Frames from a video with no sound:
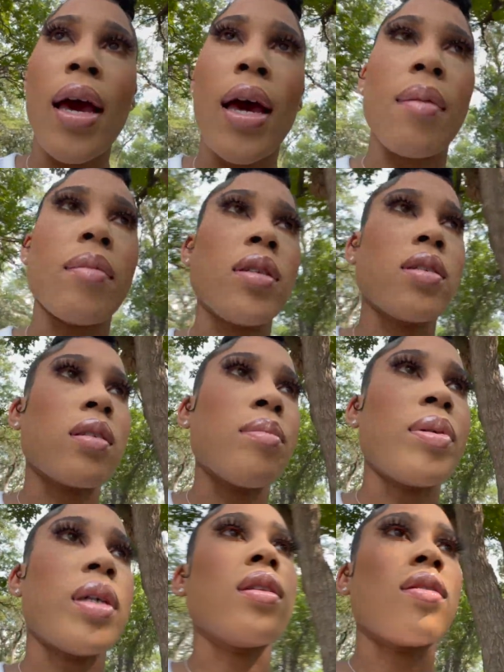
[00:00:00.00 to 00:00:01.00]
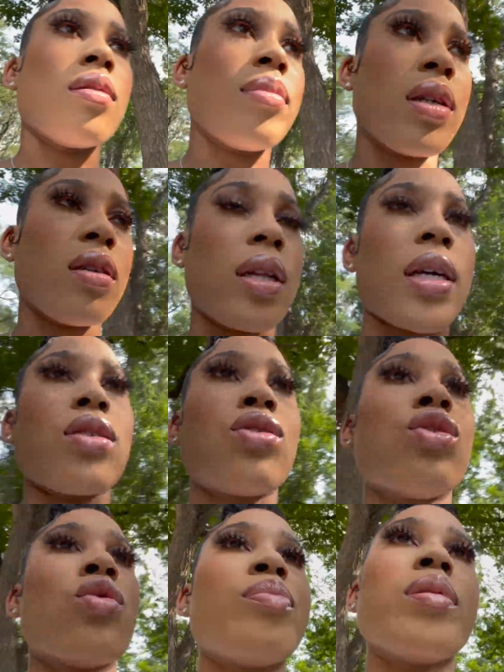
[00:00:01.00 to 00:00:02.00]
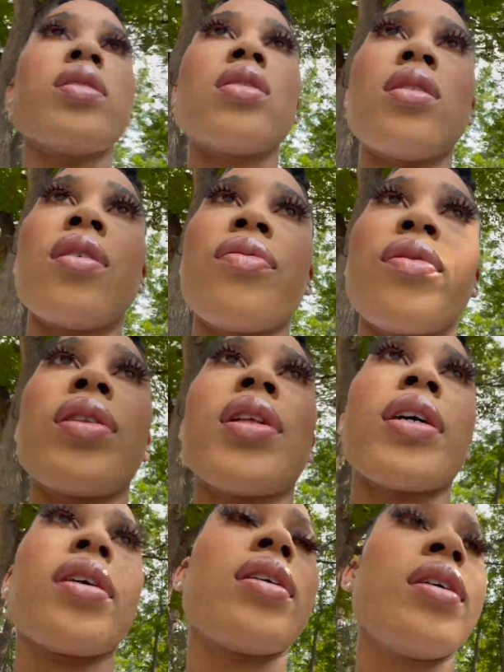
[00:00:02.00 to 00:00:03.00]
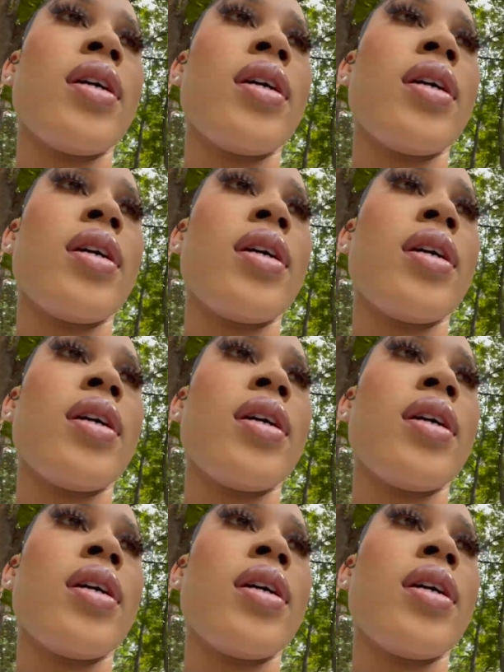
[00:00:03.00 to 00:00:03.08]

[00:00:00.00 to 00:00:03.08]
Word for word: I'm just gonna put a little bit of like soap and stuff on there